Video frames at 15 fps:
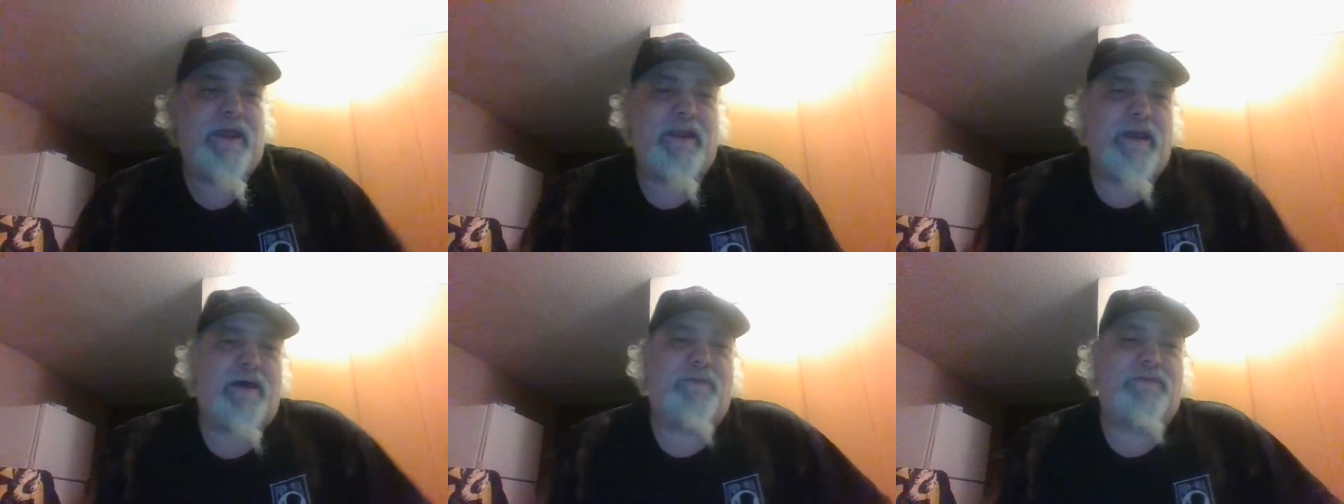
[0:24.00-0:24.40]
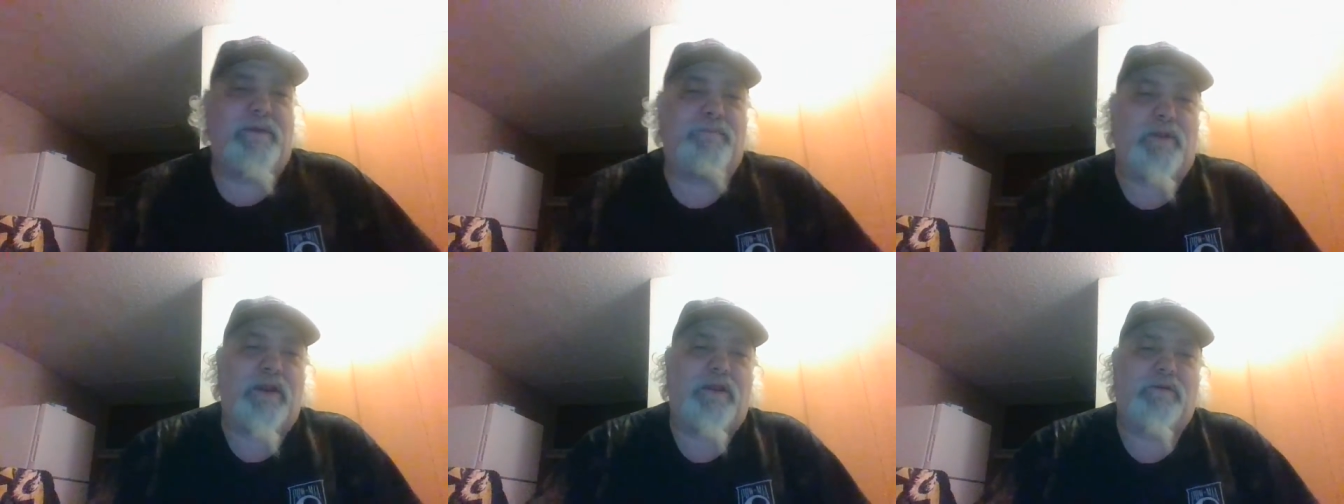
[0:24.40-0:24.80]
and how
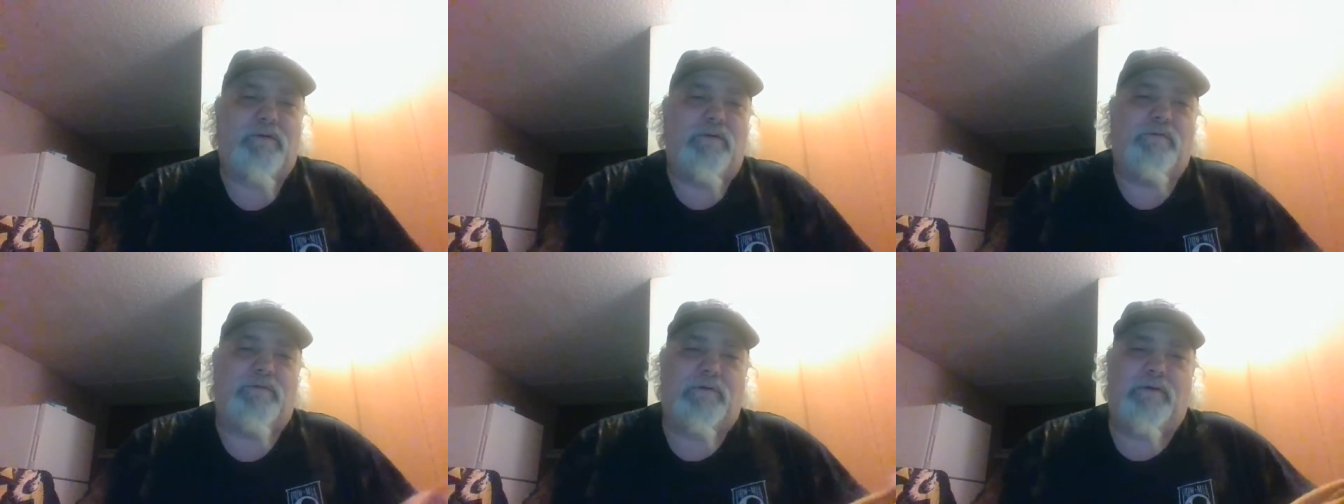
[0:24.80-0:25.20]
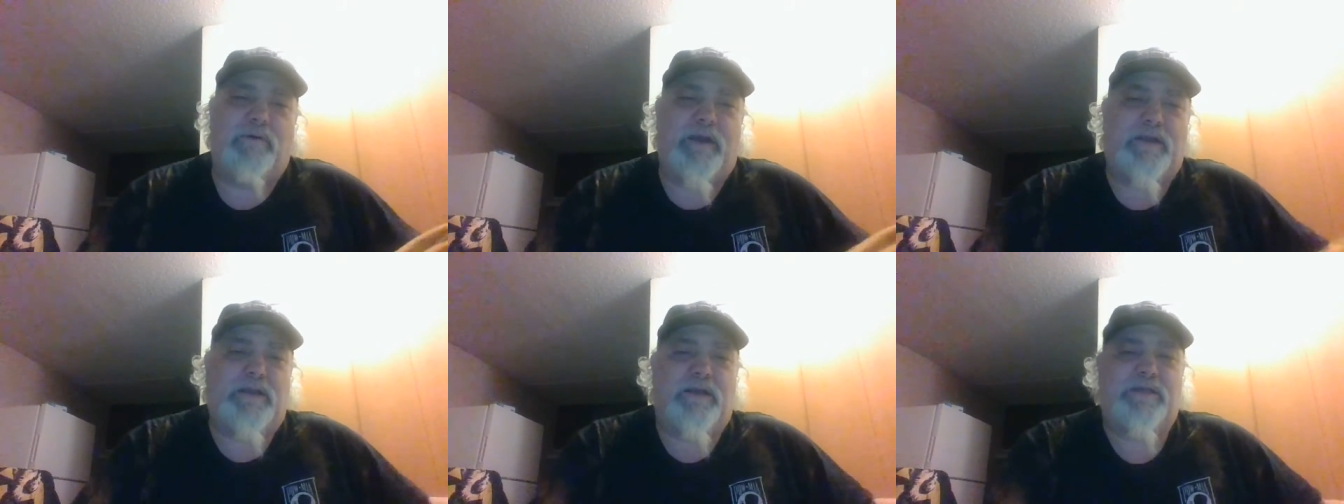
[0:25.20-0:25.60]
their political
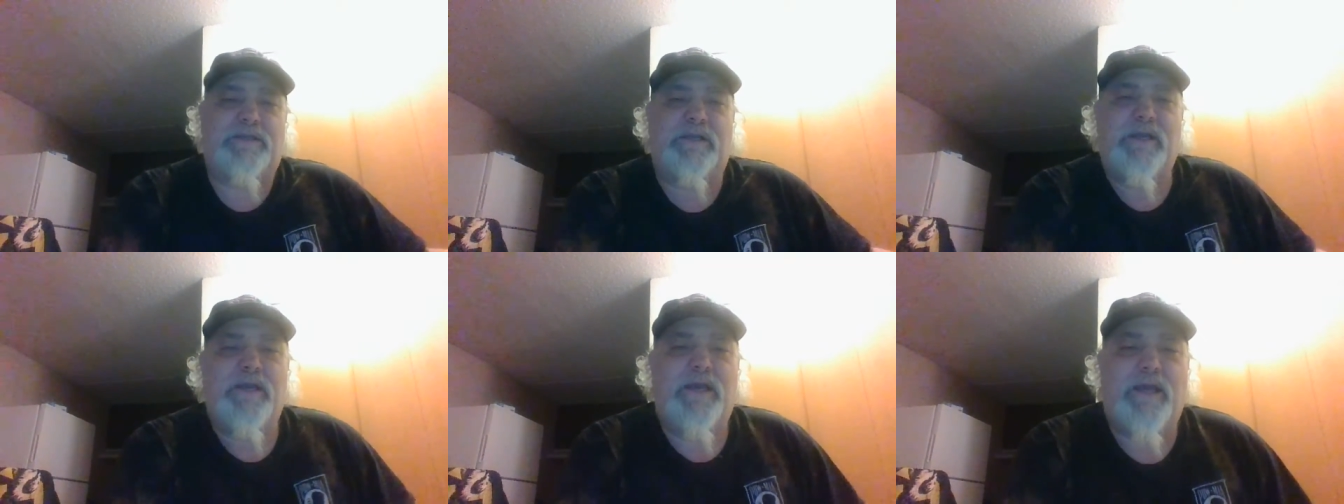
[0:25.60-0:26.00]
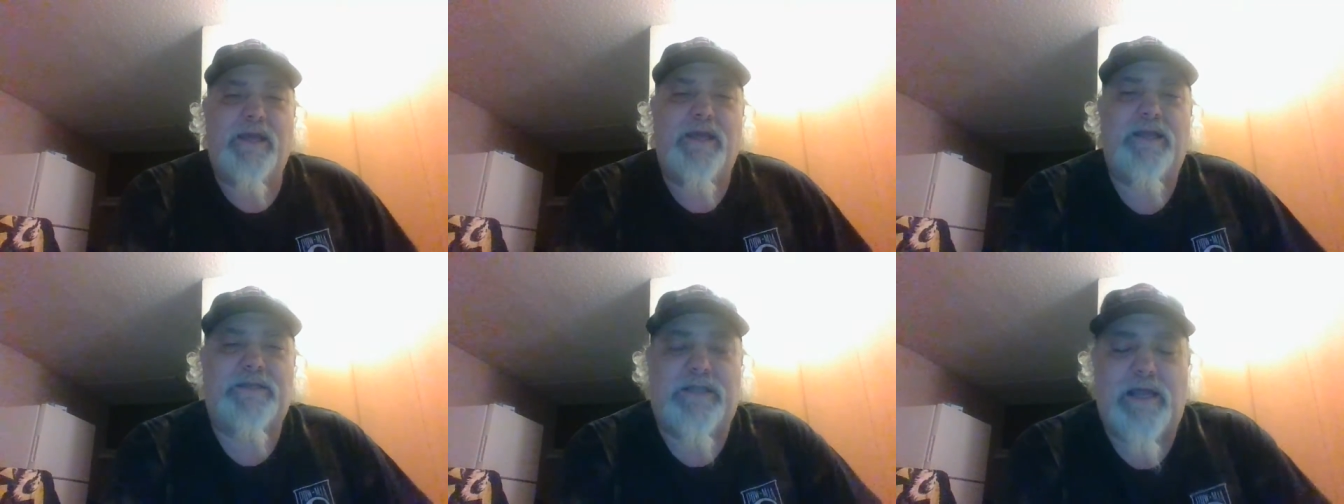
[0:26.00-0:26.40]
correctness
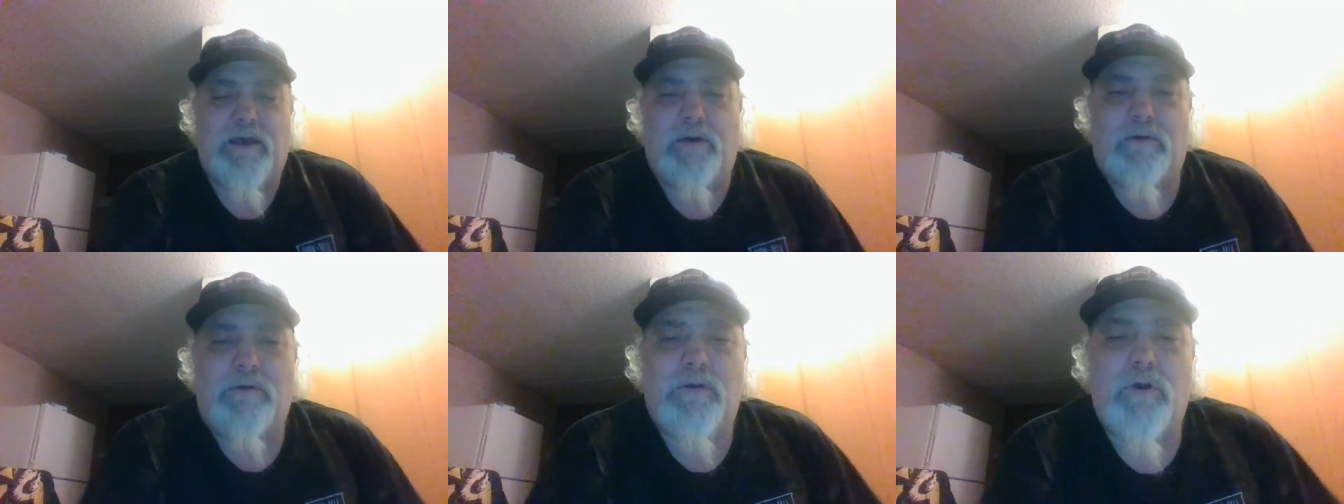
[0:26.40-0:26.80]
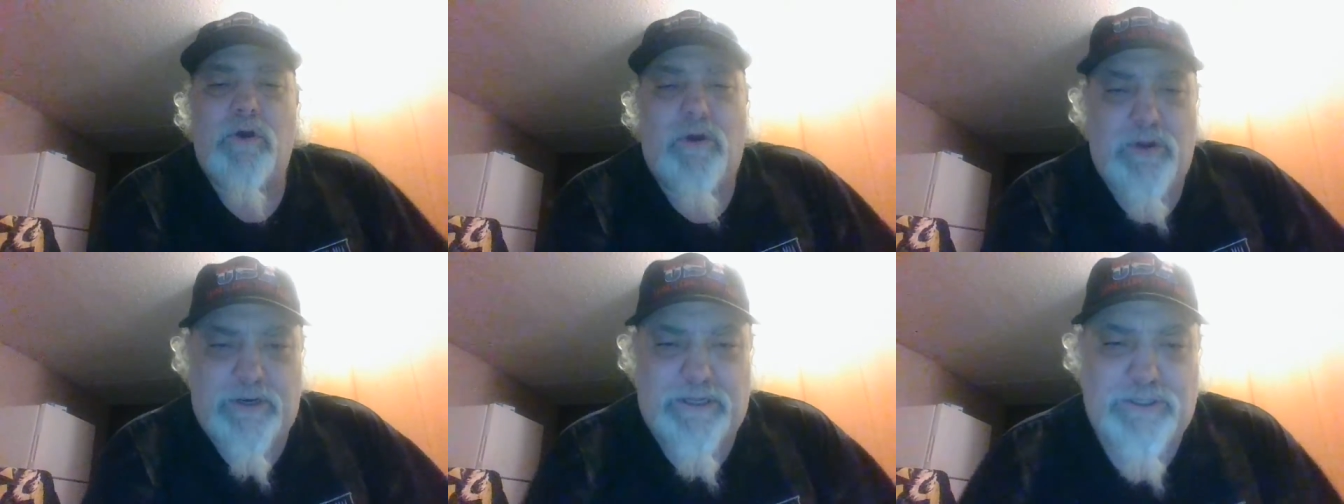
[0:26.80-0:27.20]
is now
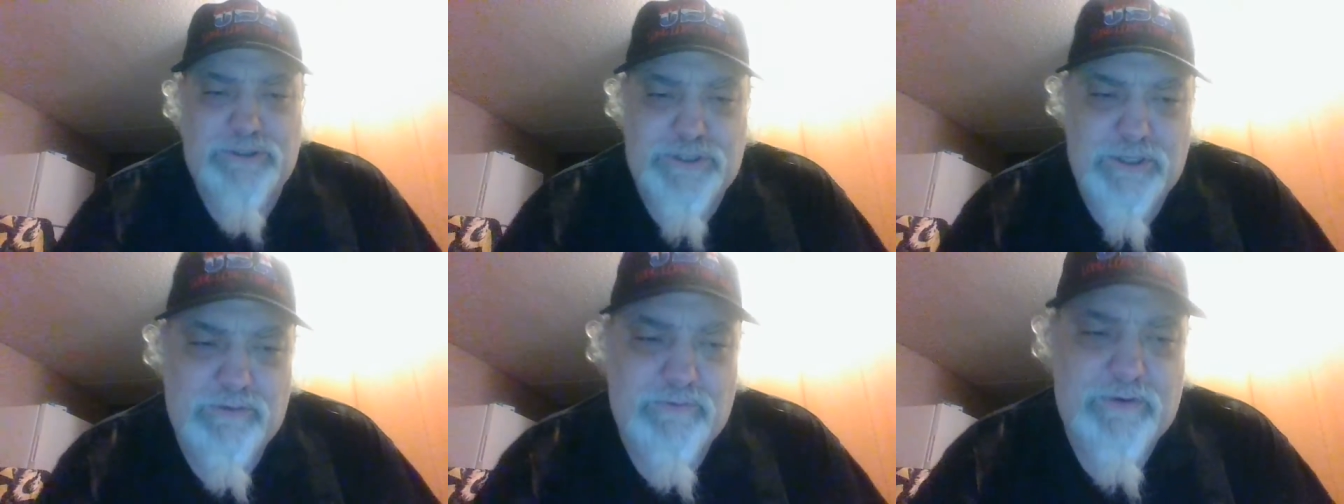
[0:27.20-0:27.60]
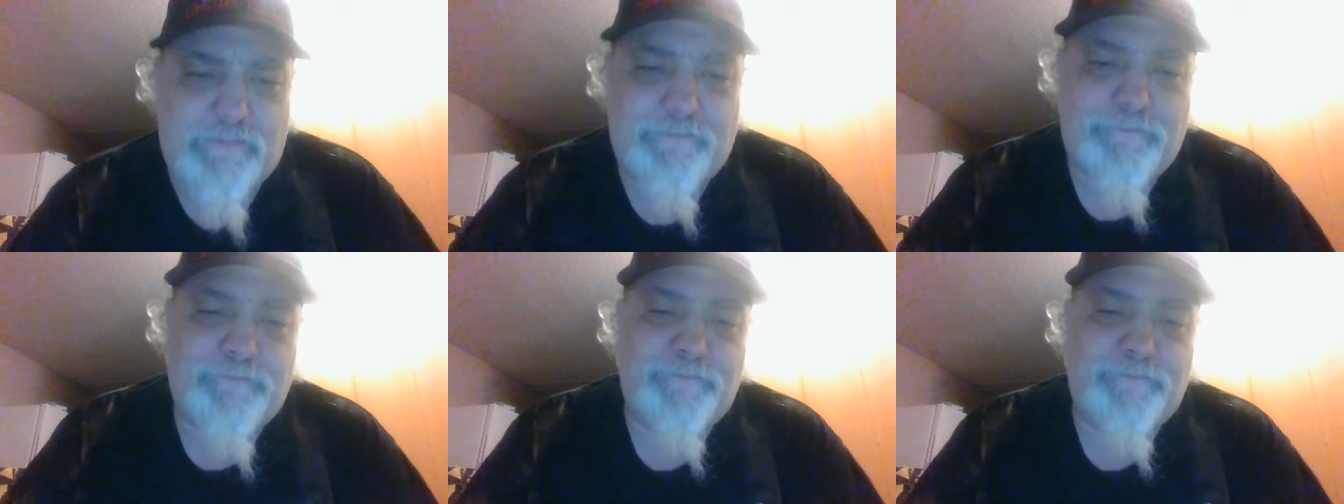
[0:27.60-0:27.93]
hurting children.